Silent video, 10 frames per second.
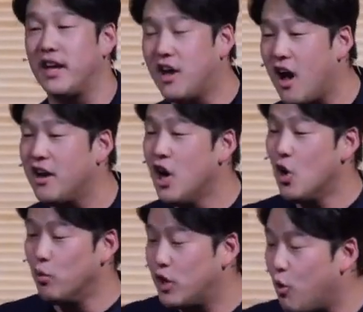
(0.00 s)
That God
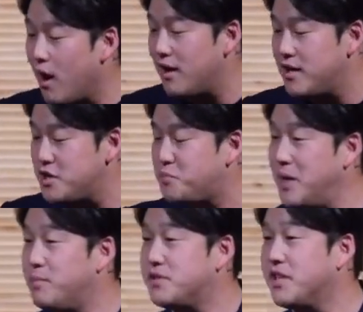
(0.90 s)
required his
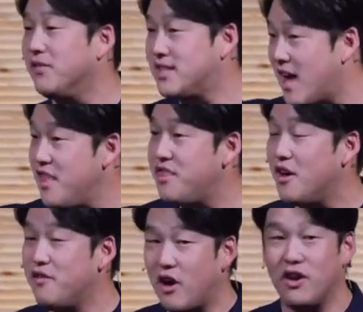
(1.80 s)
people to give a tenth
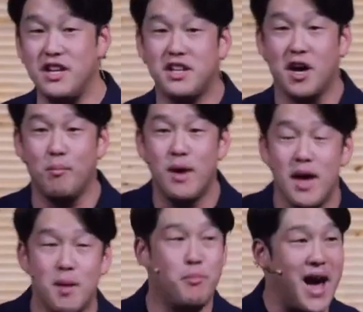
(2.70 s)
of their income
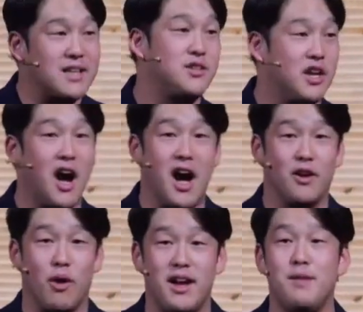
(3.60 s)
back to
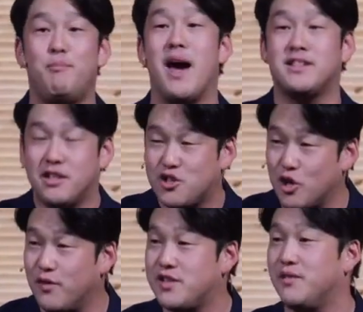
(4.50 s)
God, right? Back to the
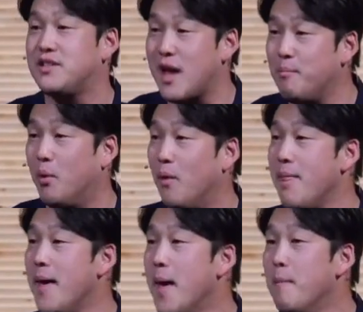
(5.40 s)
service of the temple.
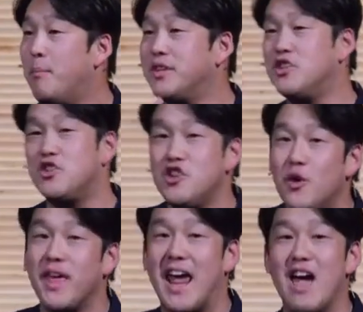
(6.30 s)
But did you know
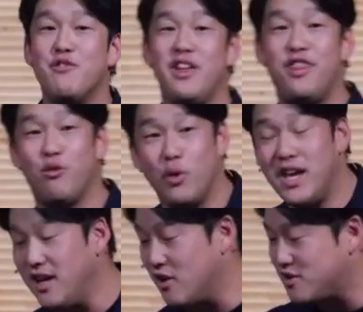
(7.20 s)
that every three
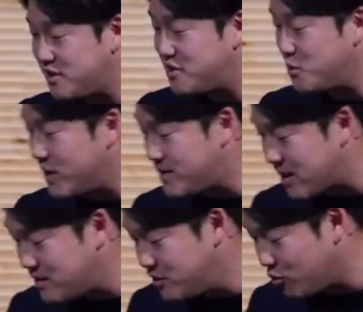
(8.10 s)
years, listen to what it
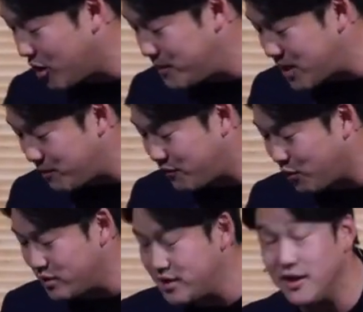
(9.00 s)
says in Deuteronomy chapter
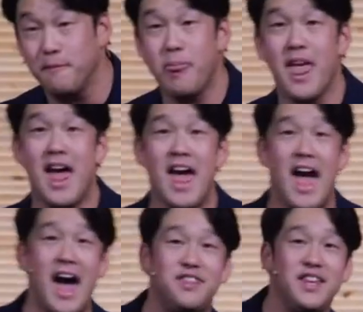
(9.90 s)
14.
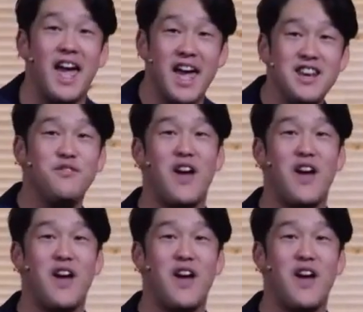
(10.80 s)
At the end of